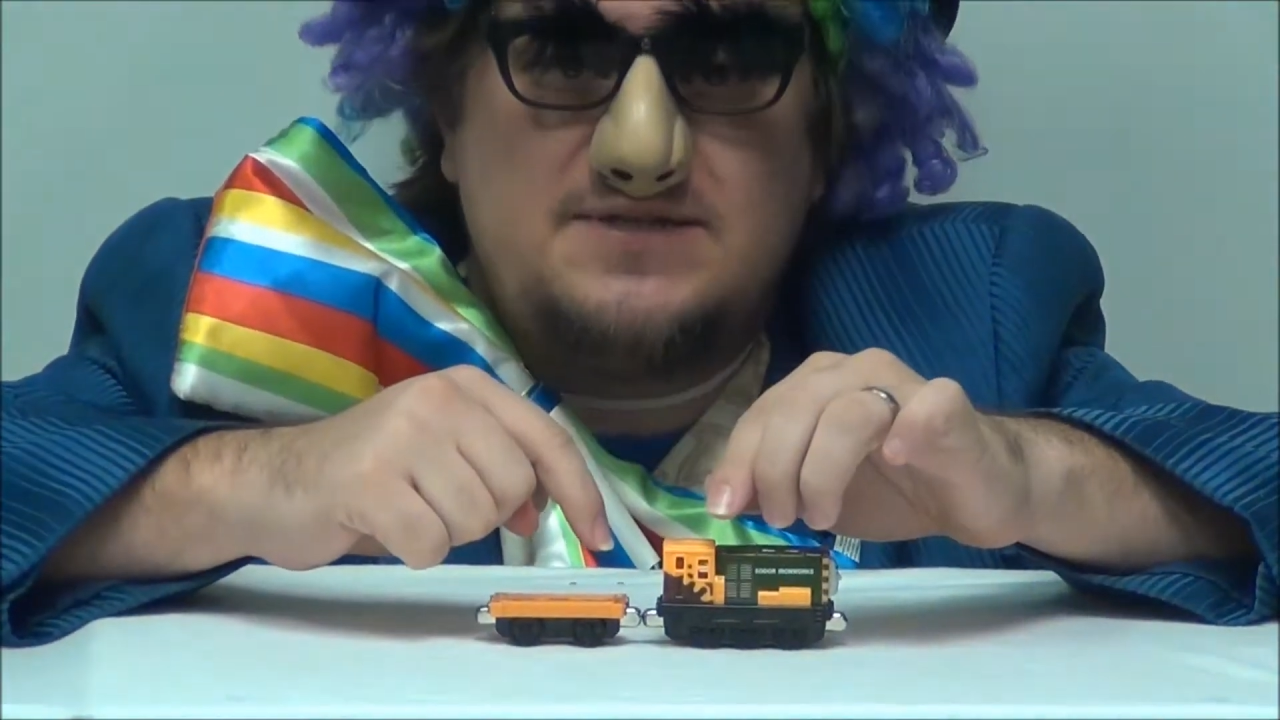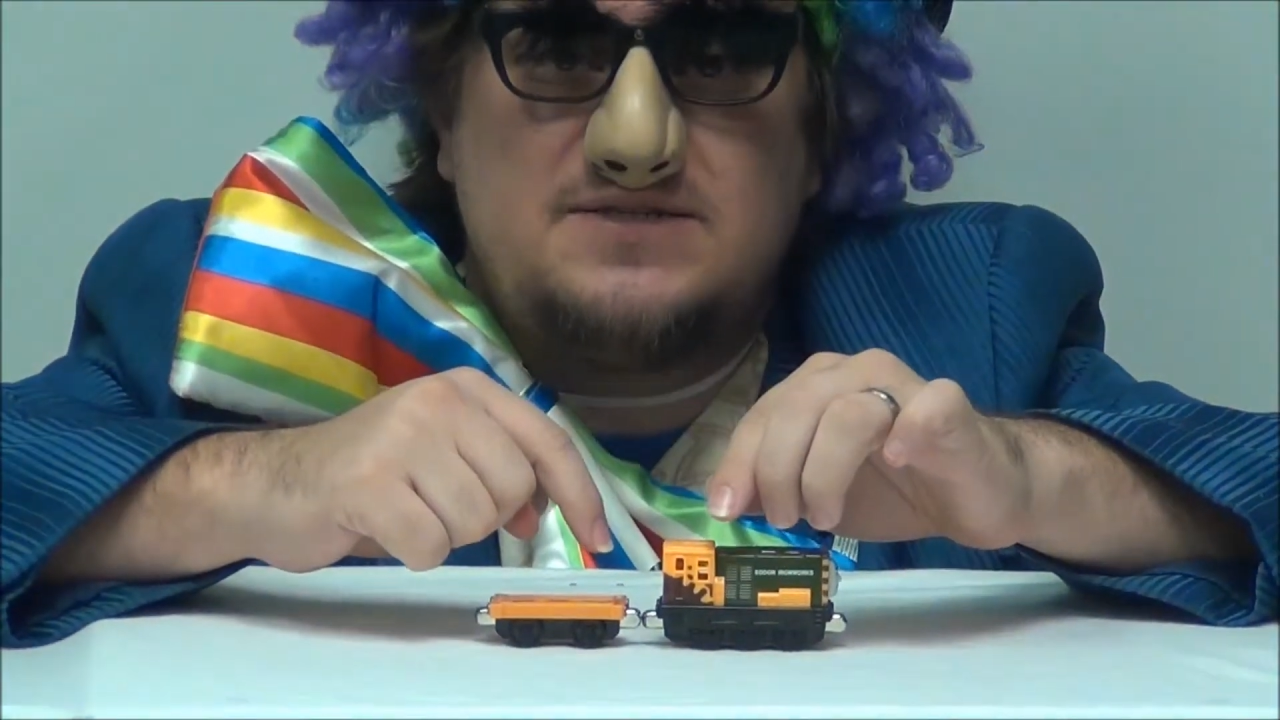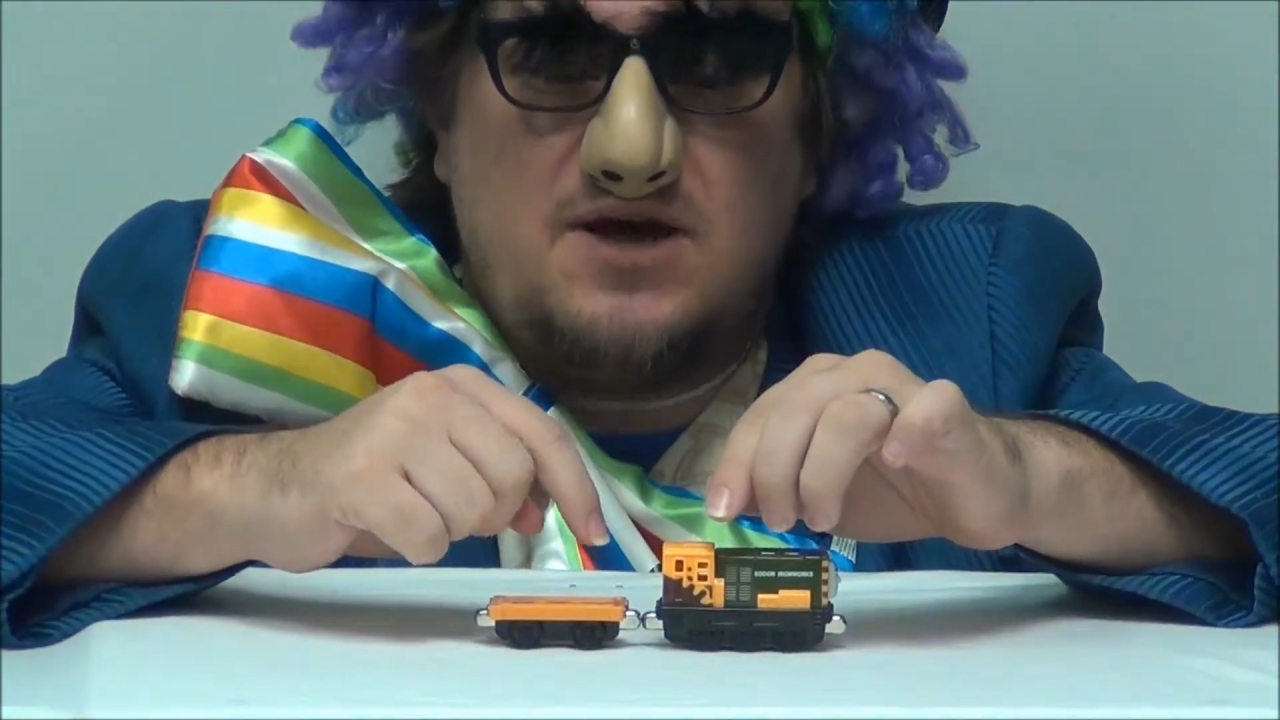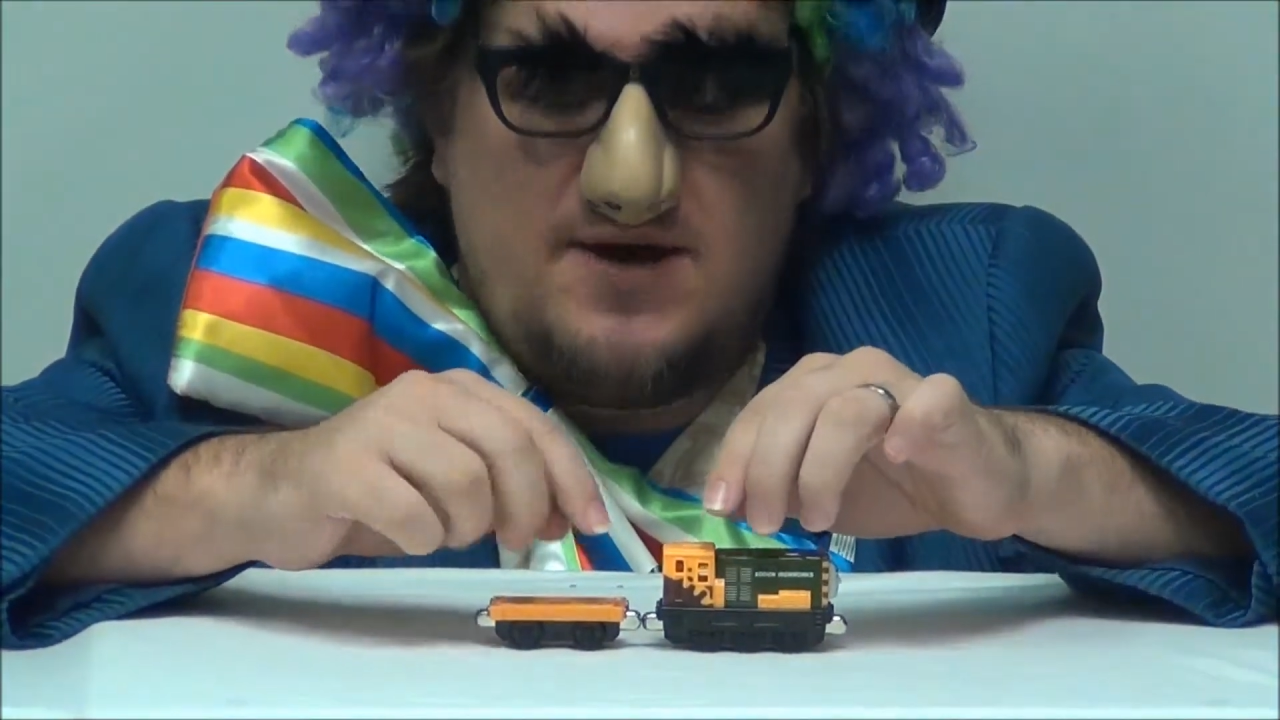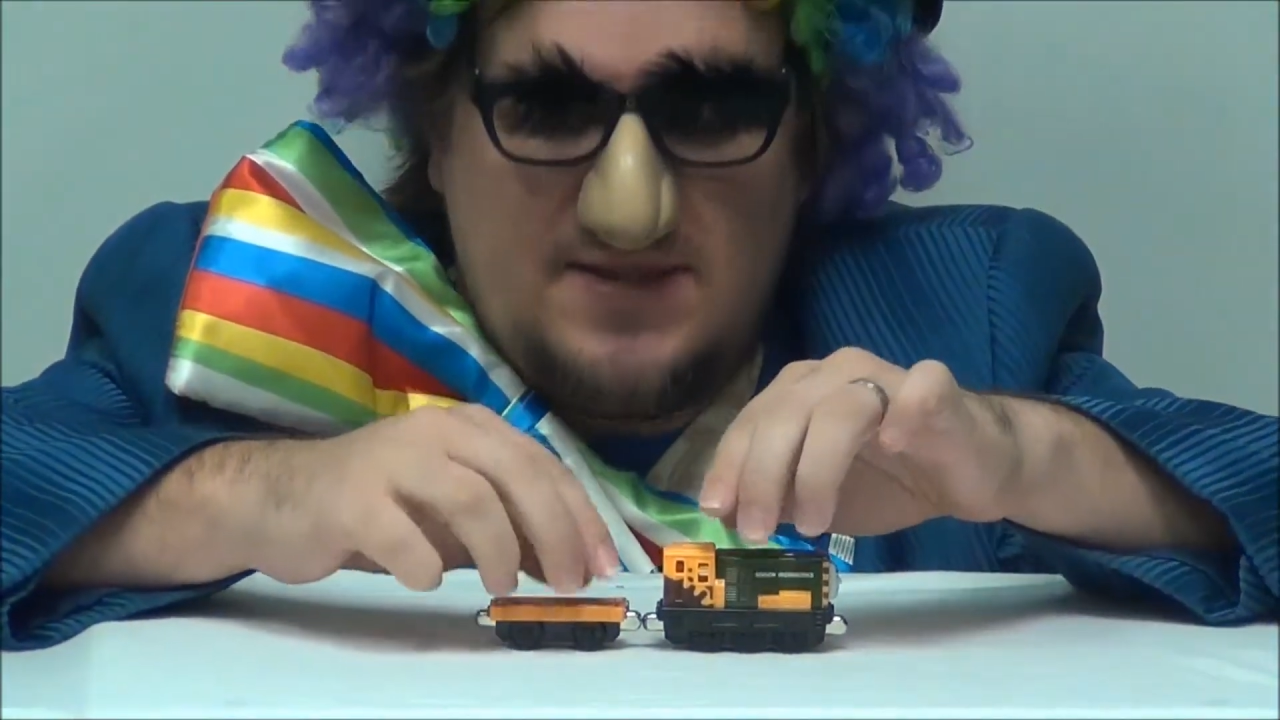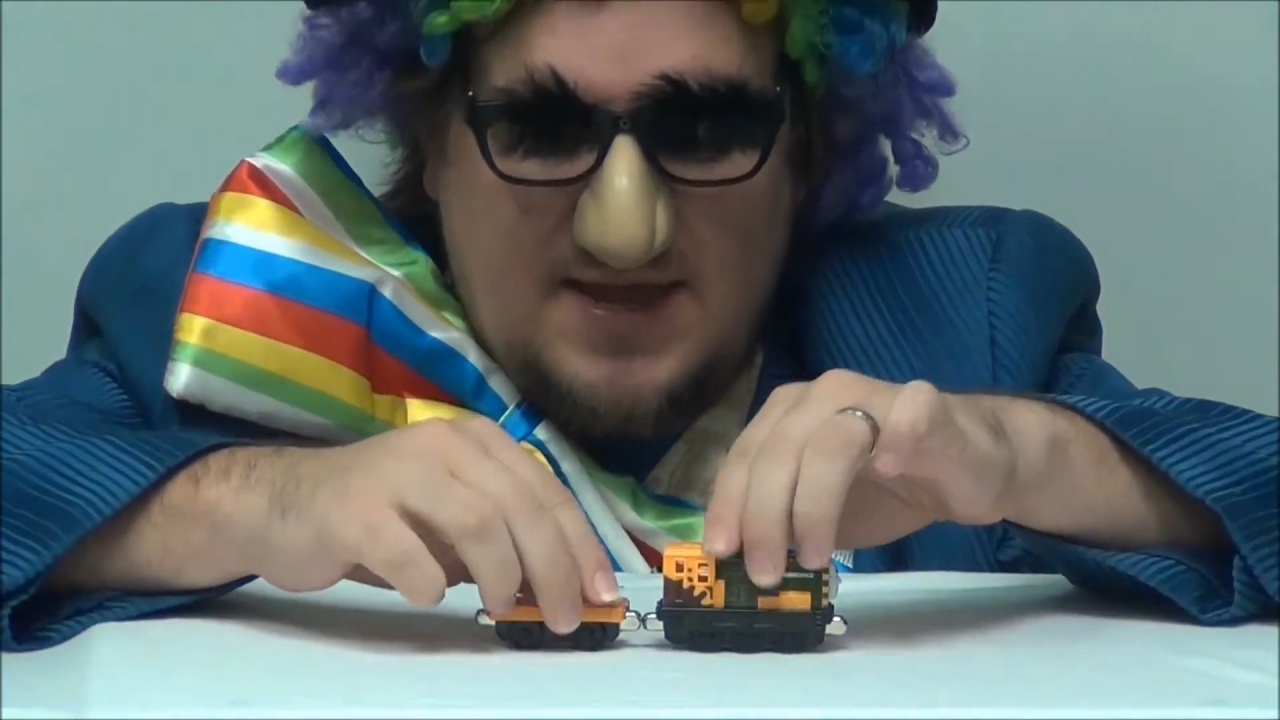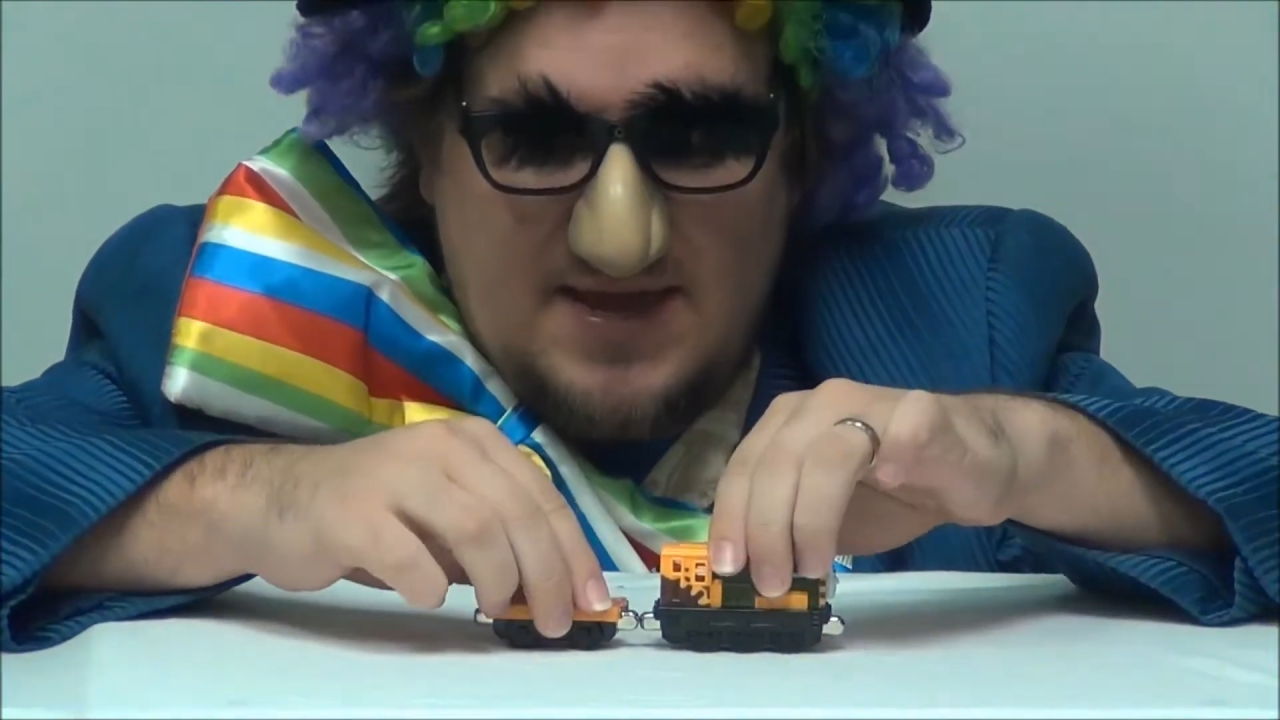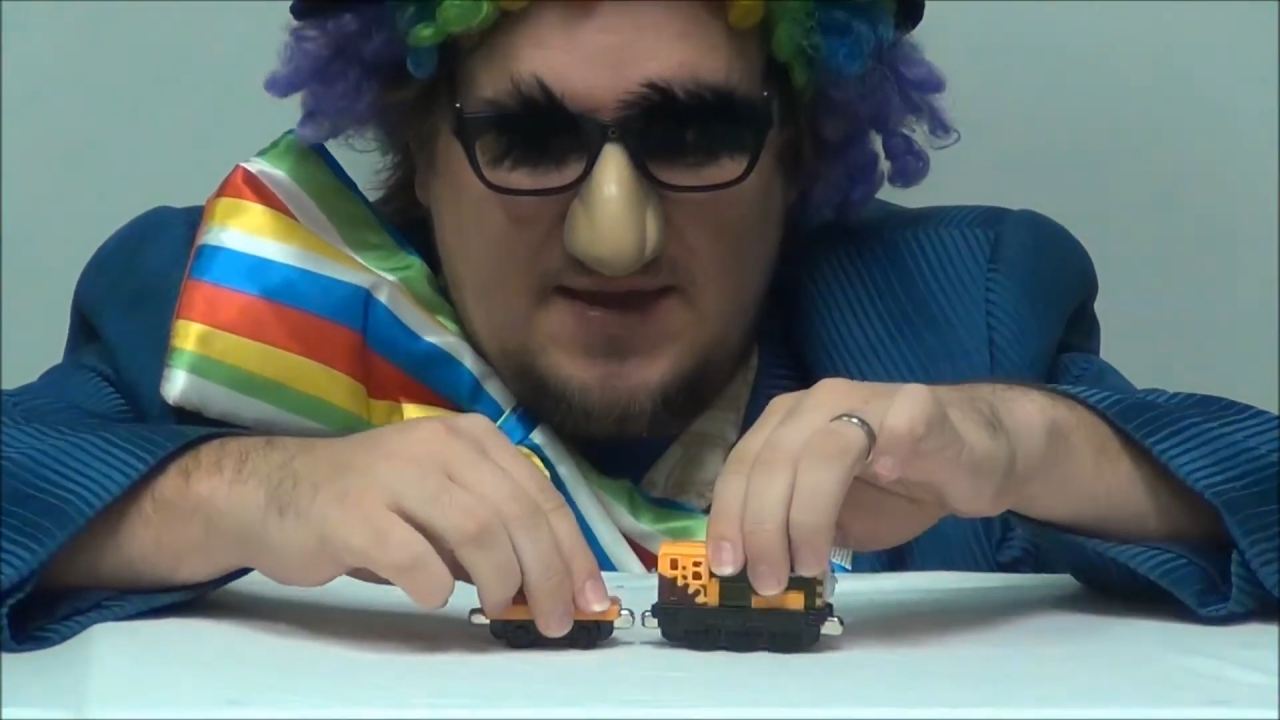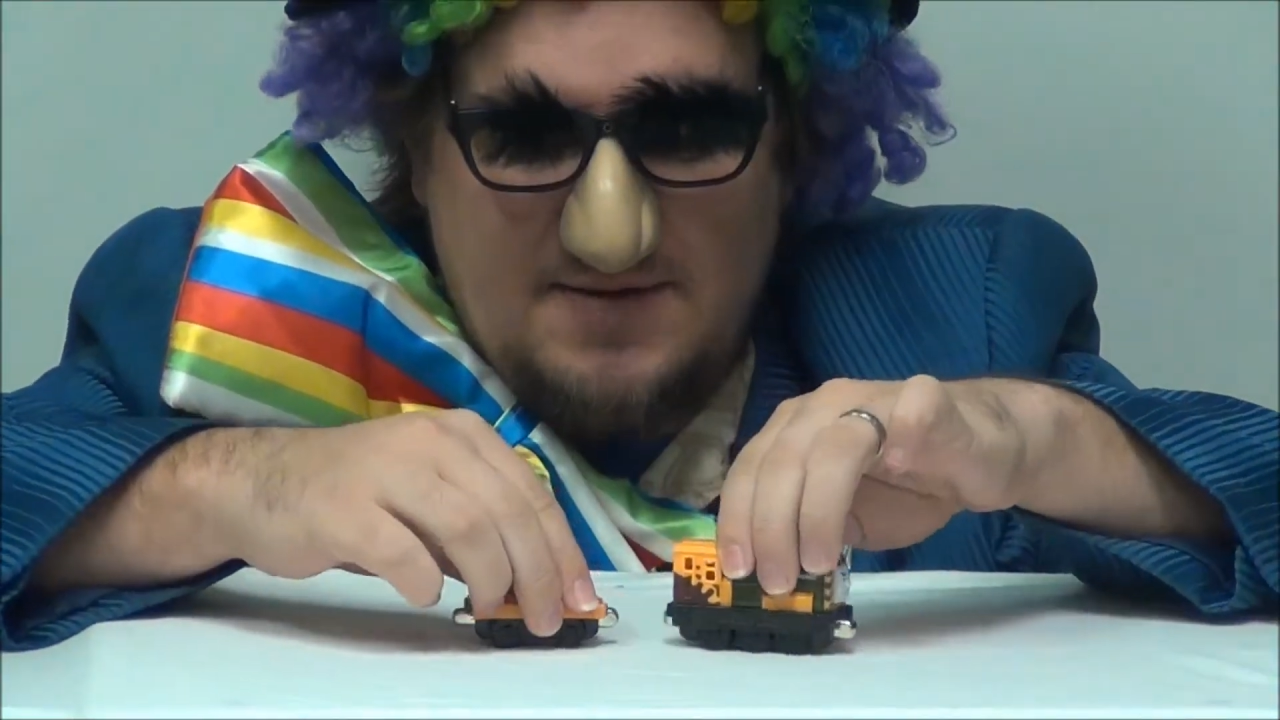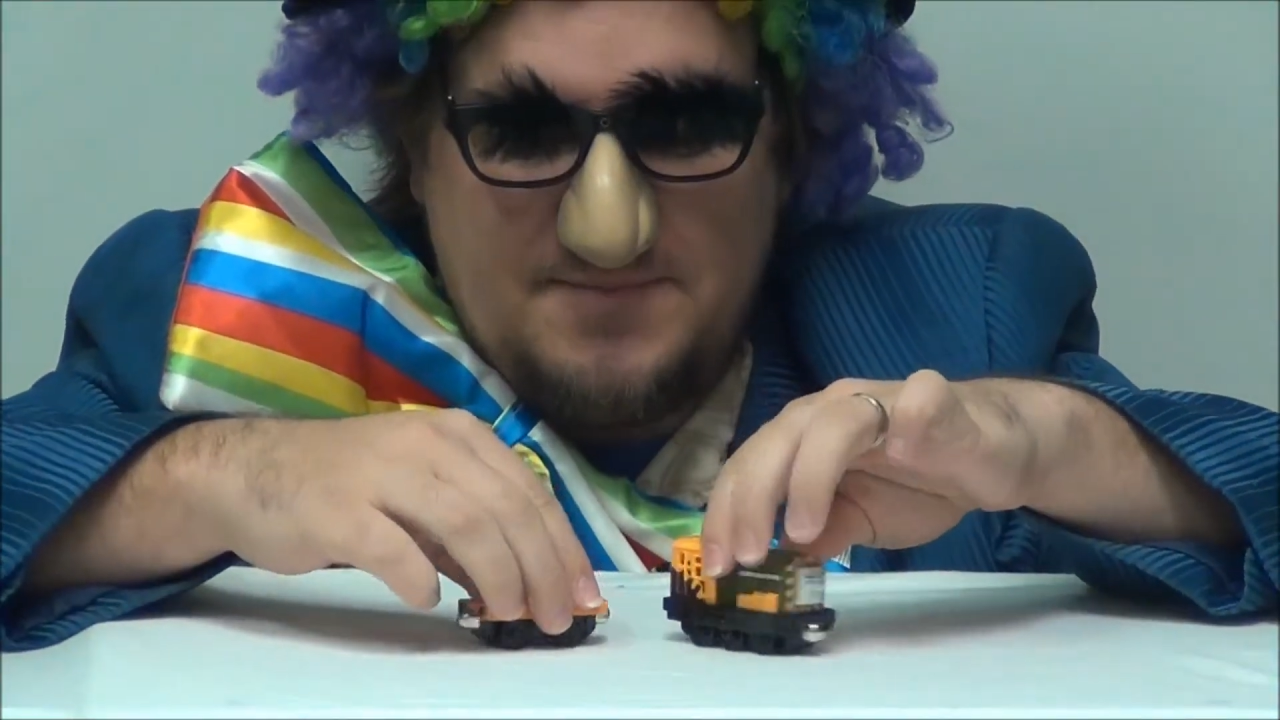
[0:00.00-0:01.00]
inside
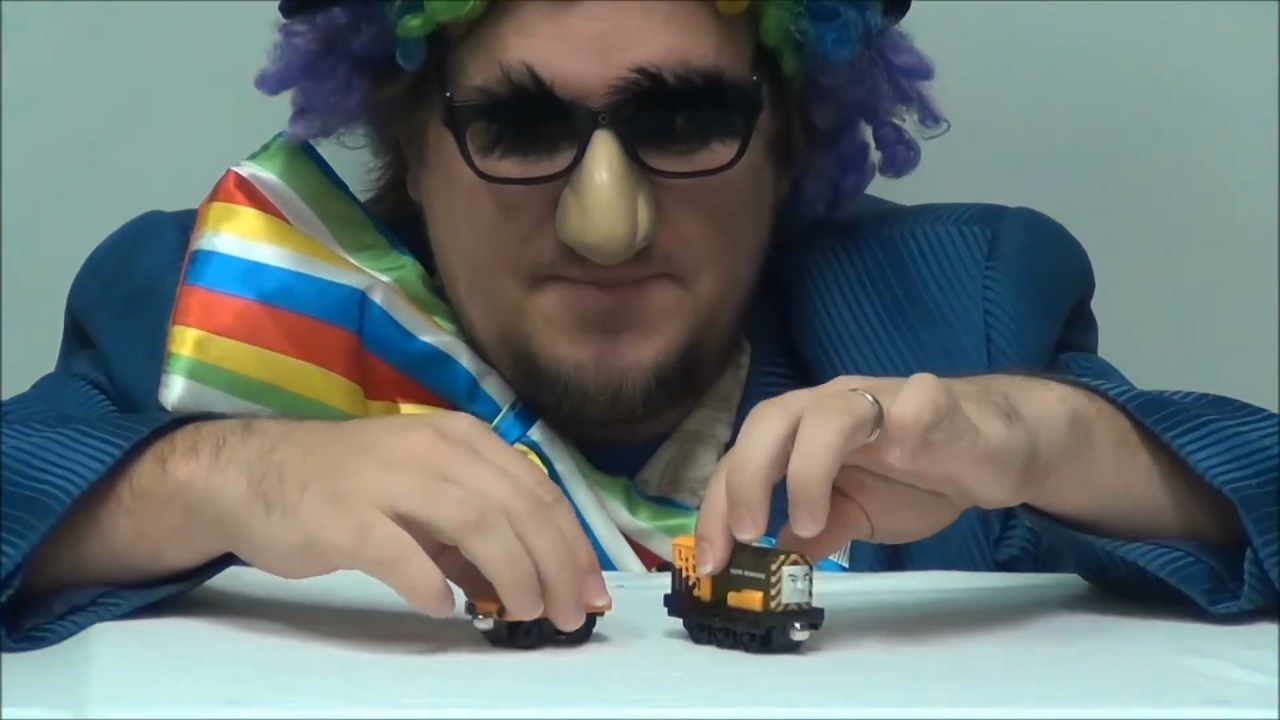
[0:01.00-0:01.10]
there,